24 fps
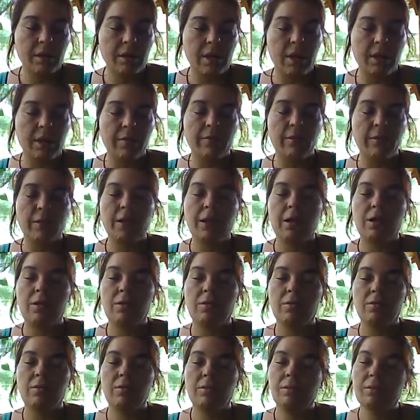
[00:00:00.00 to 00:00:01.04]
even
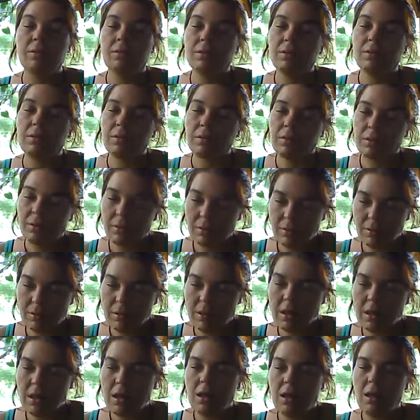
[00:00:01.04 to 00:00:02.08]
though
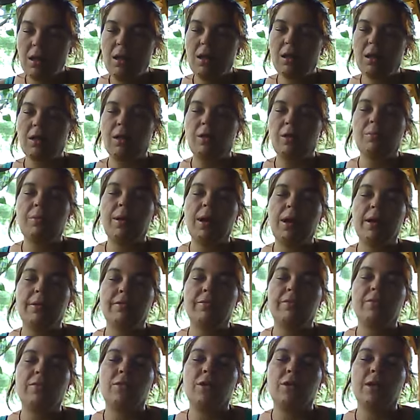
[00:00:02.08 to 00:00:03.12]
you pay
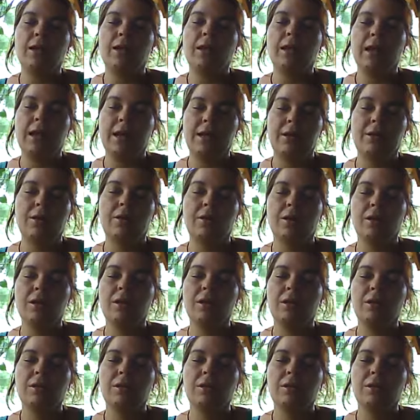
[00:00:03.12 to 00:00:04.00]
for it later.